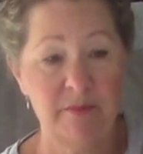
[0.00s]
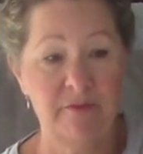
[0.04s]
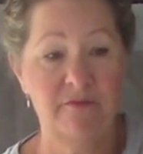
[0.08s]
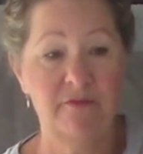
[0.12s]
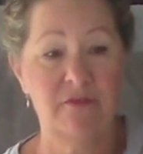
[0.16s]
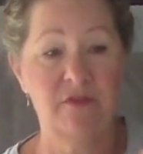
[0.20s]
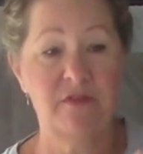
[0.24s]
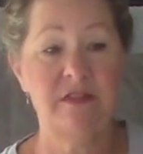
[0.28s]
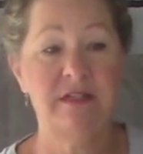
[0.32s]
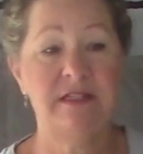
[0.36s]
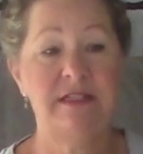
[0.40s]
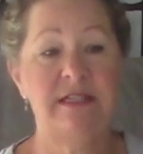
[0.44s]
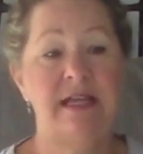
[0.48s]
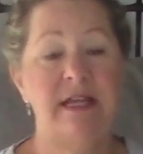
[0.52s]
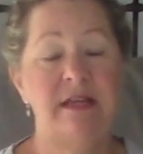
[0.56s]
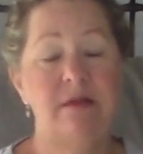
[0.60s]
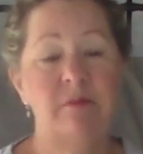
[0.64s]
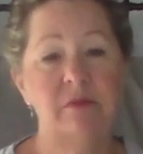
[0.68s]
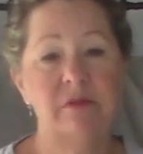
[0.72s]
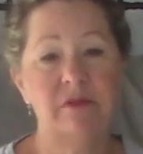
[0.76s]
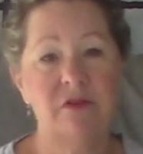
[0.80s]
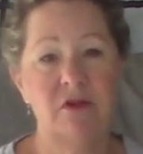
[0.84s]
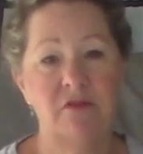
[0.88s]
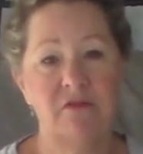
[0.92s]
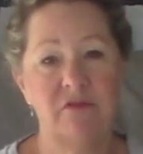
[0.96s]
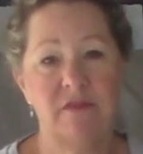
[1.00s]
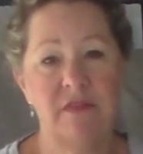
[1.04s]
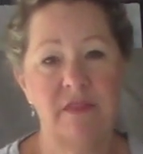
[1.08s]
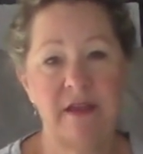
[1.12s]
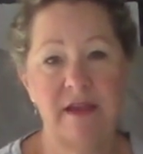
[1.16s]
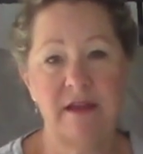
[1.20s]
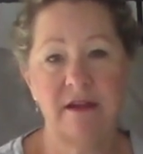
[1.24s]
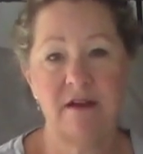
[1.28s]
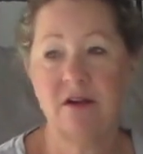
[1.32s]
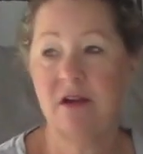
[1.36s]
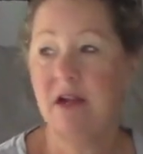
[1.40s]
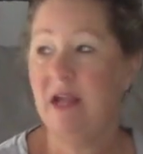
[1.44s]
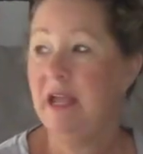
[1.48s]
for the table over
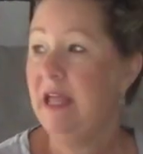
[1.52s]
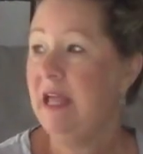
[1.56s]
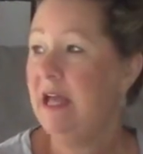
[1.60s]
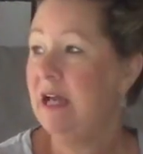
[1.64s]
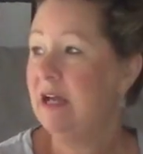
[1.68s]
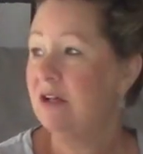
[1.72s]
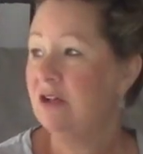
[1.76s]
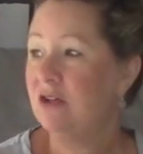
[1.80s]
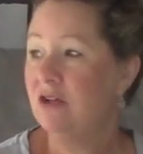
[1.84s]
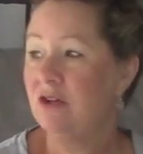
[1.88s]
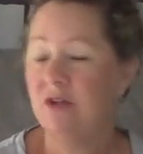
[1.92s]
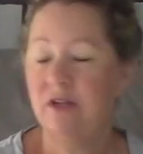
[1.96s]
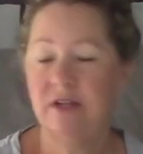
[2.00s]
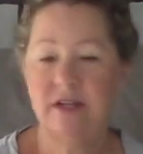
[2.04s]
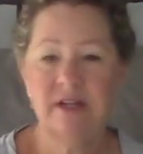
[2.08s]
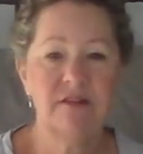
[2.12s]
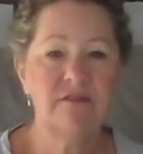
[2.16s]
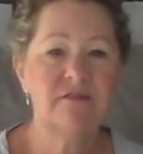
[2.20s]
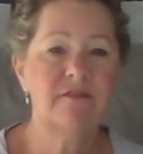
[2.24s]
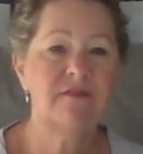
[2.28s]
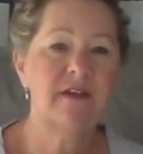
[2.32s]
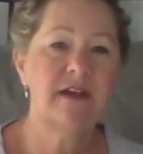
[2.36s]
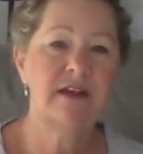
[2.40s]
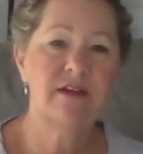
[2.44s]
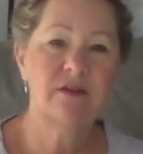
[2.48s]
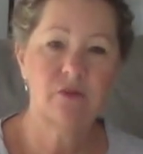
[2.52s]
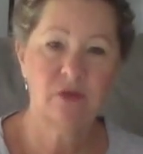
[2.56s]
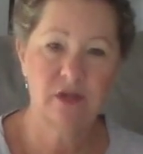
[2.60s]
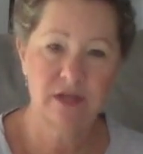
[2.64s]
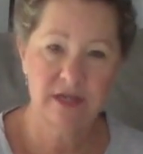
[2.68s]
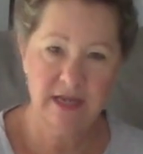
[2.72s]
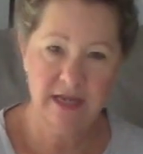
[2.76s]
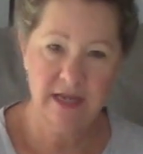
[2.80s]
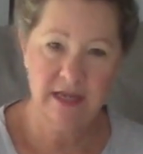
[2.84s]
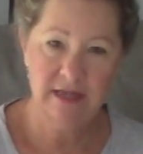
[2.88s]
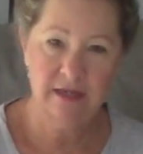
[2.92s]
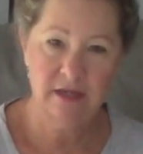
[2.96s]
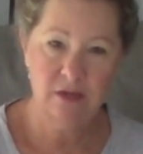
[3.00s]
there. Couldn't find one
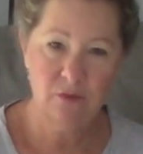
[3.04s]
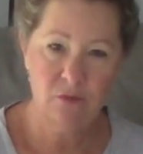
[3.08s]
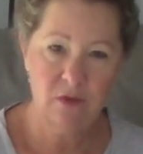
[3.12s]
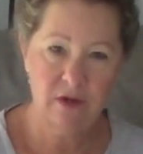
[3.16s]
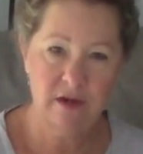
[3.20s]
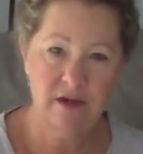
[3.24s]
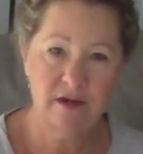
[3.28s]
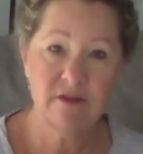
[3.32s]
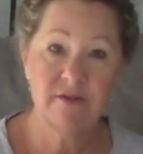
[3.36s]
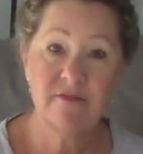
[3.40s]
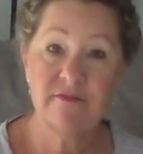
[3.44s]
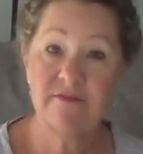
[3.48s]
anywhere.